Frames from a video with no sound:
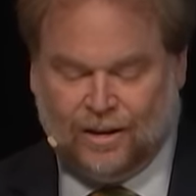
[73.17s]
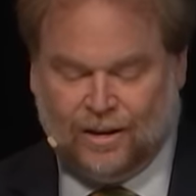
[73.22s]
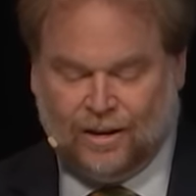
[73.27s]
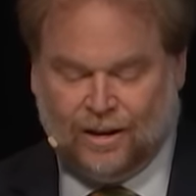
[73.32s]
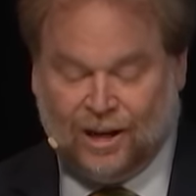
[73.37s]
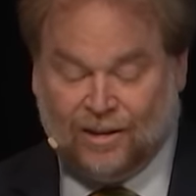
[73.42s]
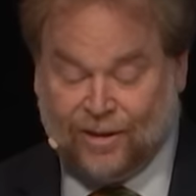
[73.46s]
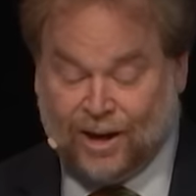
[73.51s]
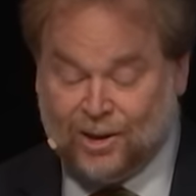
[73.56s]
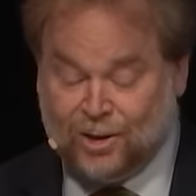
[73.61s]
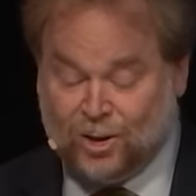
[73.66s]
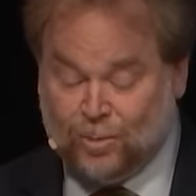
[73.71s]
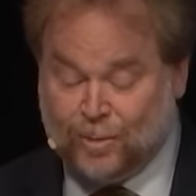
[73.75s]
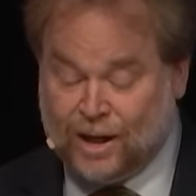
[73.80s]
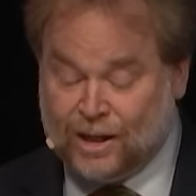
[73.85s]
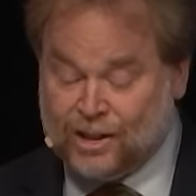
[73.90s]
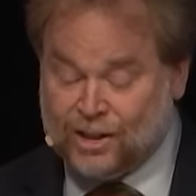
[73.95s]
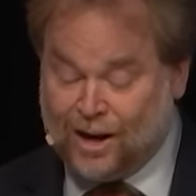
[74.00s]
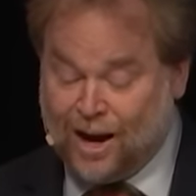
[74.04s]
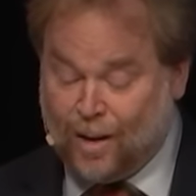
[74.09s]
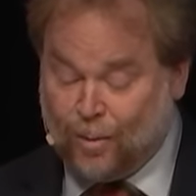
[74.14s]
And if I do my
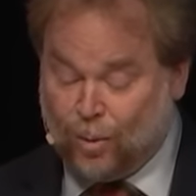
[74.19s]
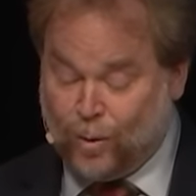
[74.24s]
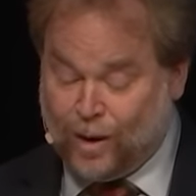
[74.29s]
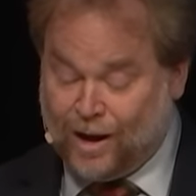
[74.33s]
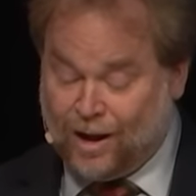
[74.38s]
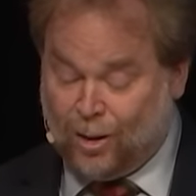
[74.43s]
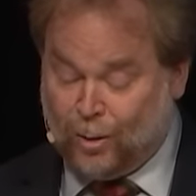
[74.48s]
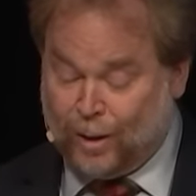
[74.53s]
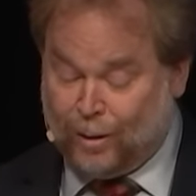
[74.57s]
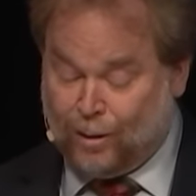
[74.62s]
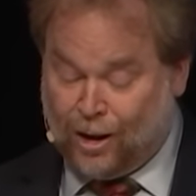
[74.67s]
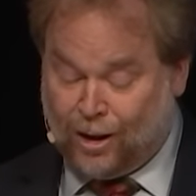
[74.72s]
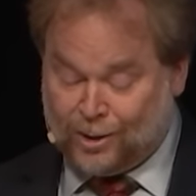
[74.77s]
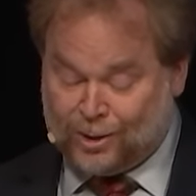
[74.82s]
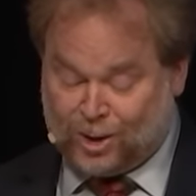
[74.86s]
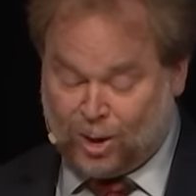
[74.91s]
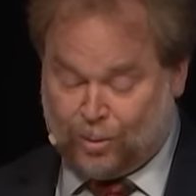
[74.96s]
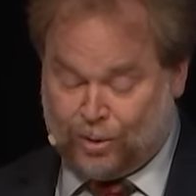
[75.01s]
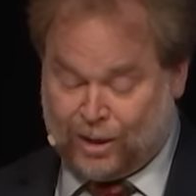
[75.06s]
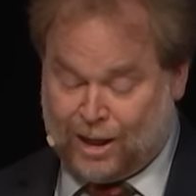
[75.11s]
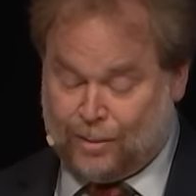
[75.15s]
job well, we will
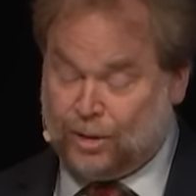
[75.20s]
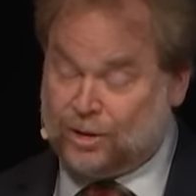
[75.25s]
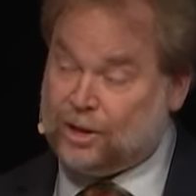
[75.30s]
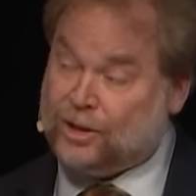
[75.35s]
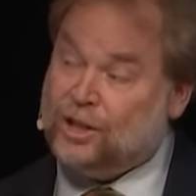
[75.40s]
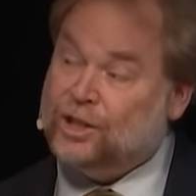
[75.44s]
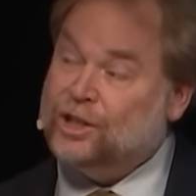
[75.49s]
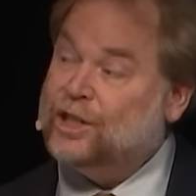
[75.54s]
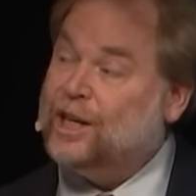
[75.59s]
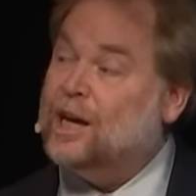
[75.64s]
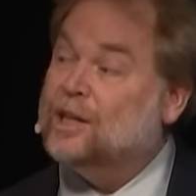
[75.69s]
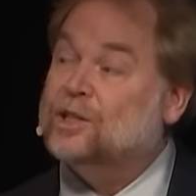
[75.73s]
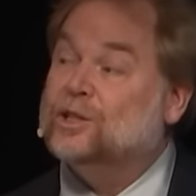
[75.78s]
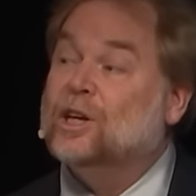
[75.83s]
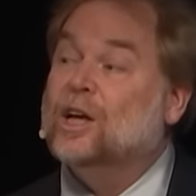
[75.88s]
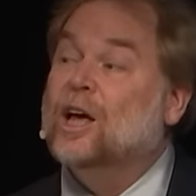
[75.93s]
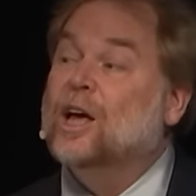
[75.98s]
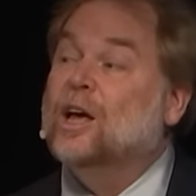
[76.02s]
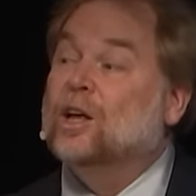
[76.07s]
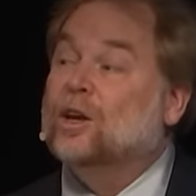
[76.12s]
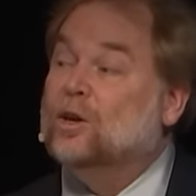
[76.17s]
also be able to suggest
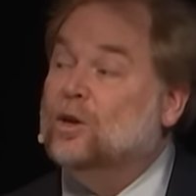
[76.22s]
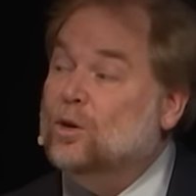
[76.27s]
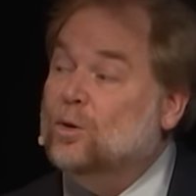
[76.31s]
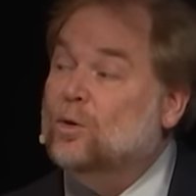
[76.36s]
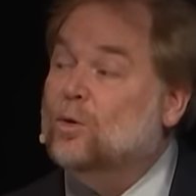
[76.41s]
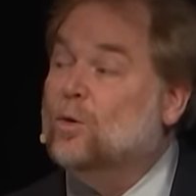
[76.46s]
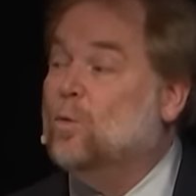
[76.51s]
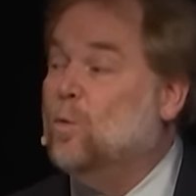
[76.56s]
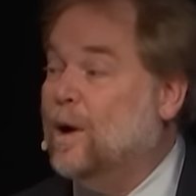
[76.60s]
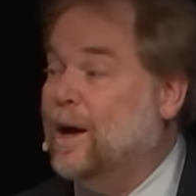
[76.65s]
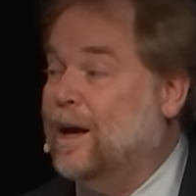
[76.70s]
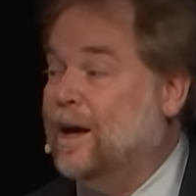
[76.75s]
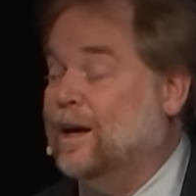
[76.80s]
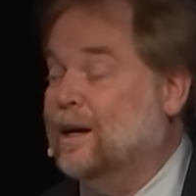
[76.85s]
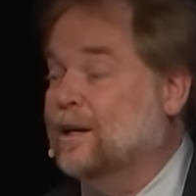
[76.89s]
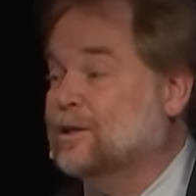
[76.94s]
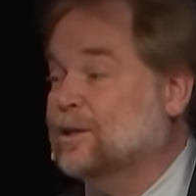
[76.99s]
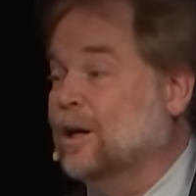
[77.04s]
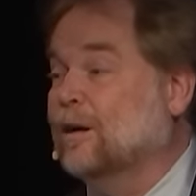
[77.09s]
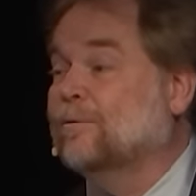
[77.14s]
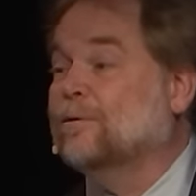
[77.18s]
new
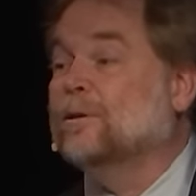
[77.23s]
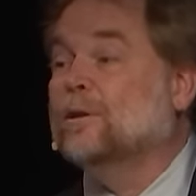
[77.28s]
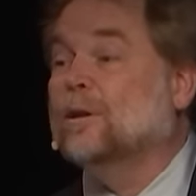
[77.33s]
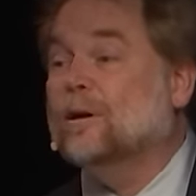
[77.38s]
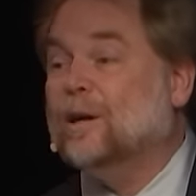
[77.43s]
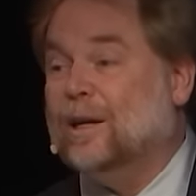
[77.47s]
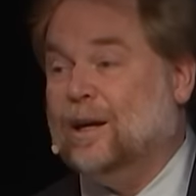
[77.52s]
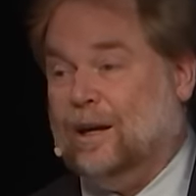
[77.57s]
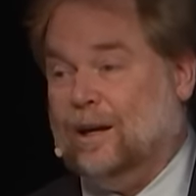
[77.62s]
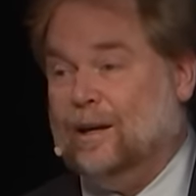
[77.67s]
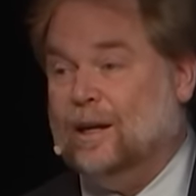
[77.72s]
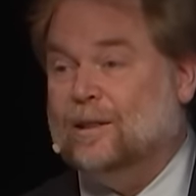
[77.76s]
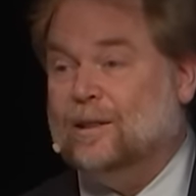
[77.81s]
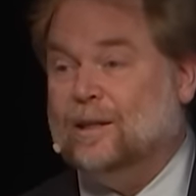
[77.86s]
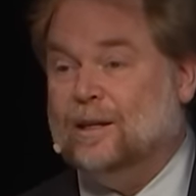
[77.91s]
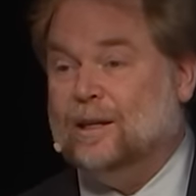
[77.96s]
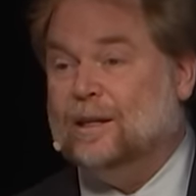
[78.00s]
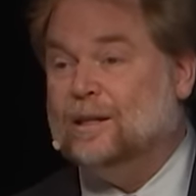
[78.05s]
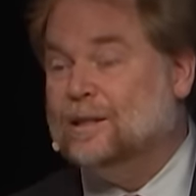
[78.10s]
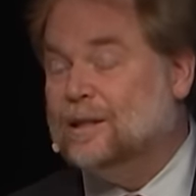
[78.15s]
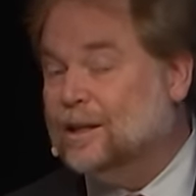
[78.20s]
ways of looking at
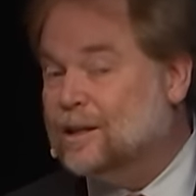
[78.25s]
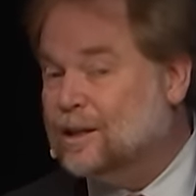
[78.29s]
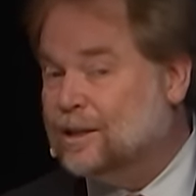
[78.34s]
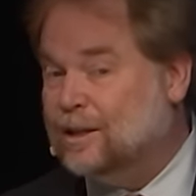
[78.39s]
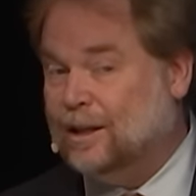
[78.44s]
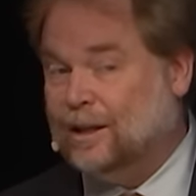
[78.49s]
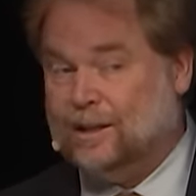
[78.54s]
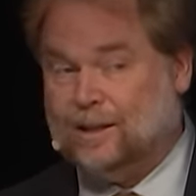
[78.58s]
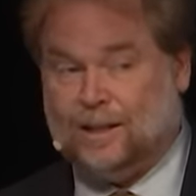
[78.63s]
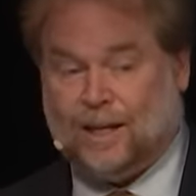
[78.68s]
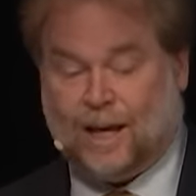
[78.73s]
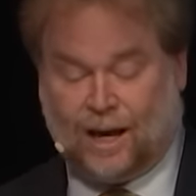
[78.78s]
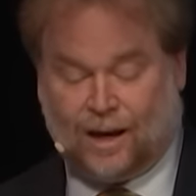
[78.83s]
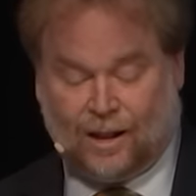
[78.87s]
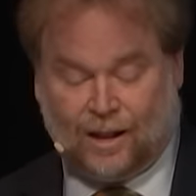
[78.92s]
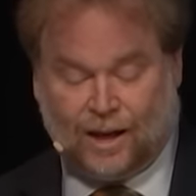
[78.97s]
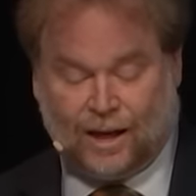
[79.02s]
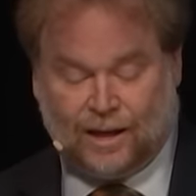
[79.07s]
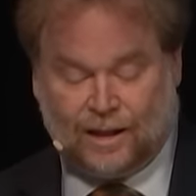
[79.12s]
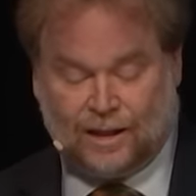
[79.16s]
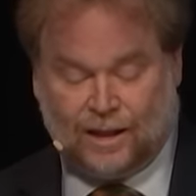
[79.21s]
the existing
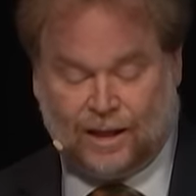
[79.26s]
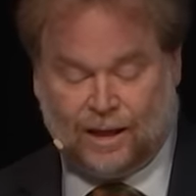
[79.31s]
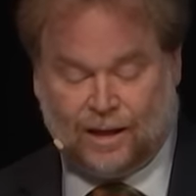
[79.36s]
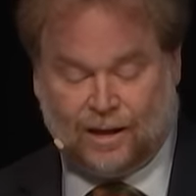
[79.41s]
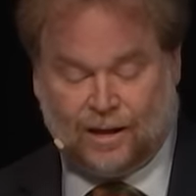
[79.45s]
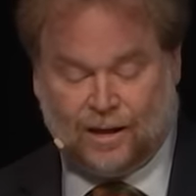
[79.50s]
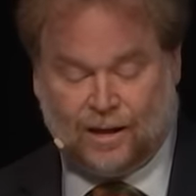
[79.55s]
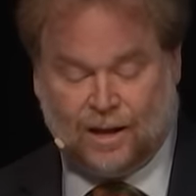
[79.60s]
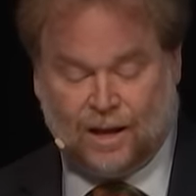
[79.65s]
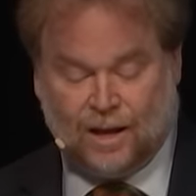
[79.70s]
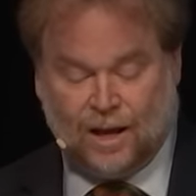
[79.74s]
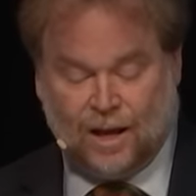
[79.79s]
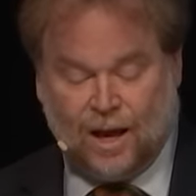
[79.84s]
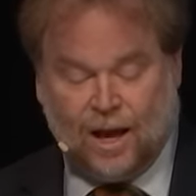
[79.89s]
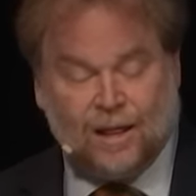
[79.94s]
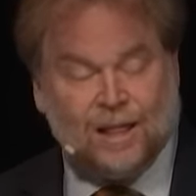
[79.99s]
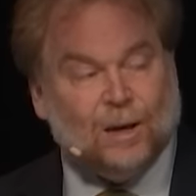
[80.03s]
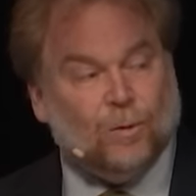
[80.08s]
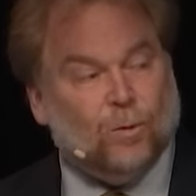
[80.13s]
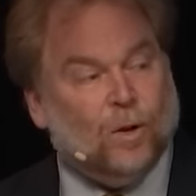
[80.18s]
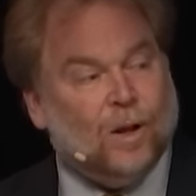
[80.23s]
satellite data
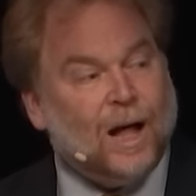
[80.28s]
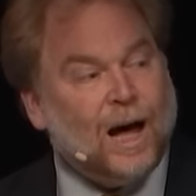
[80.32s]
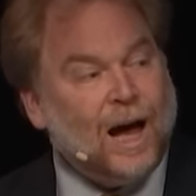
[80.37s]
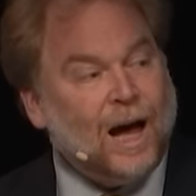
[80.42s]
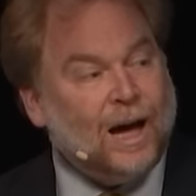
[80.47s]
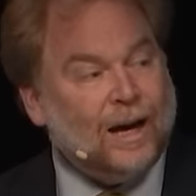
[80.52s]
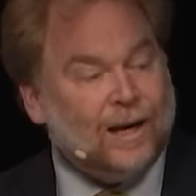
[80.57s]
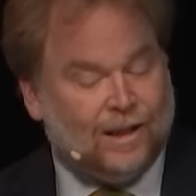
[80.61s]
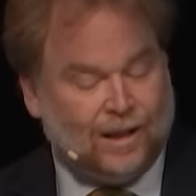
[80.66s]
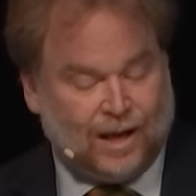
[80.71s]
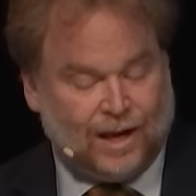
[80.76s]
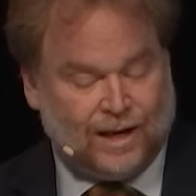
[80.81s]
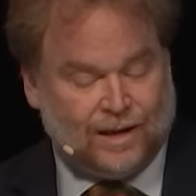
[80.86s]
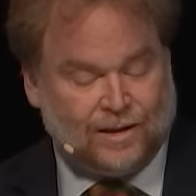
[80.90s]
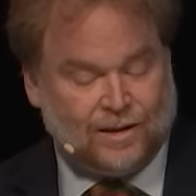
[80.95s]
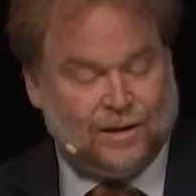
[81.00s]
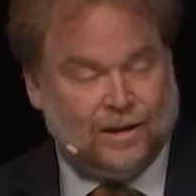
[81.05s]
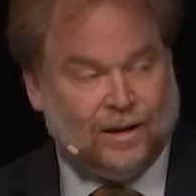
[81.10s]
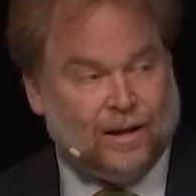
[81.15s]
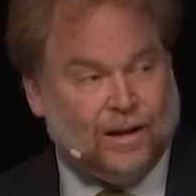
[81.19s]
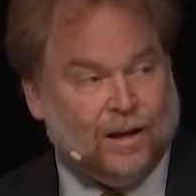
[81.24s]
that will
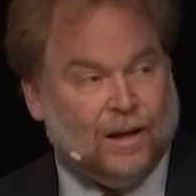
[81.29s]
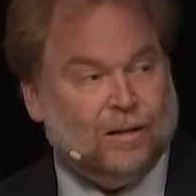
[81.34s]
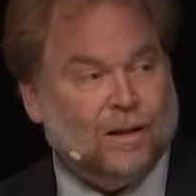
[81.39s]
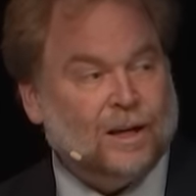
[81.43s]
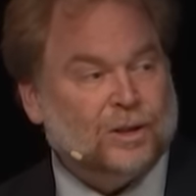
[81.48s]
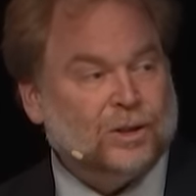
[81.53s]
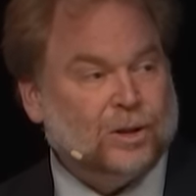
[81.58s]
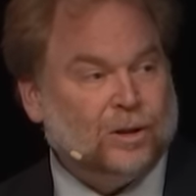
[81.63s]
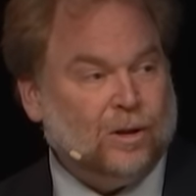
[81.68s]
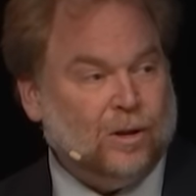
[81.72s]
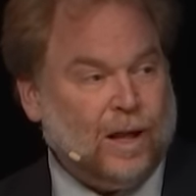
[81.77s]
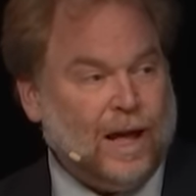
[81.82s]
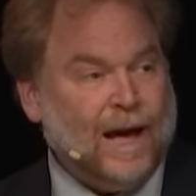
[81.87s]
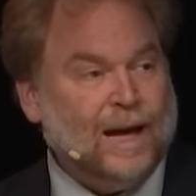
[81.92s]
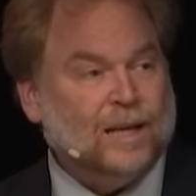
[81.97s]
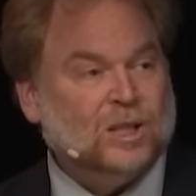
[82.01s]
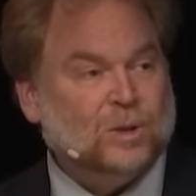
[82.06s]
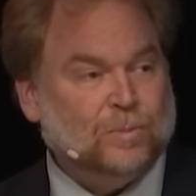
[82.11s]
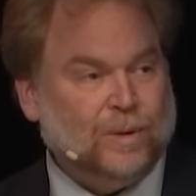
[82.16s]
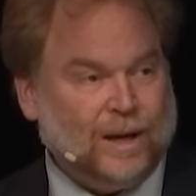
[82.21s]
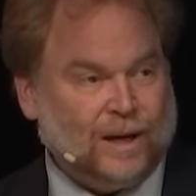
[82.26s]
highlight electrical
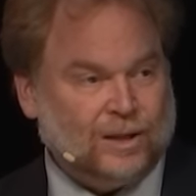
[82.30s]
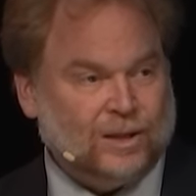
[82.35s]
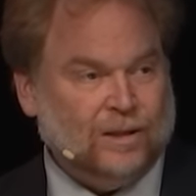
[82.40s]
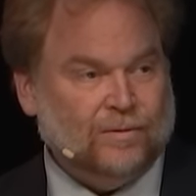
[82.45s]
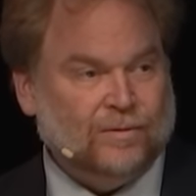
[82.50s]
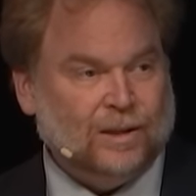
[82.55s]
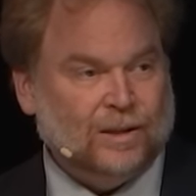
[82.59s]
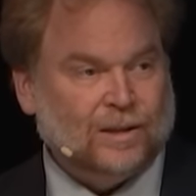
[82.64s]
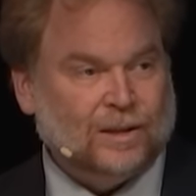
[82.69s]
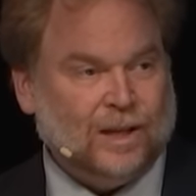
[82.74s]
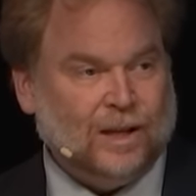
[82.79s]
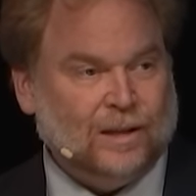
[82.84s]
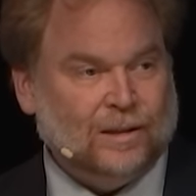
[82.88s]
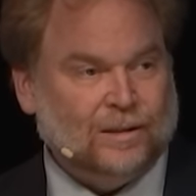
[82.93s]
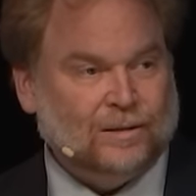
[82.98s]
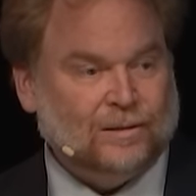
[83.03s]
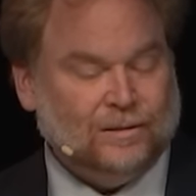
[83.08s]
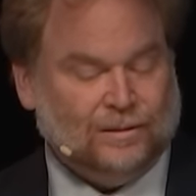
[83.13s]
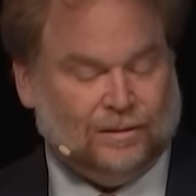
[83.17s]
aspects of the sun.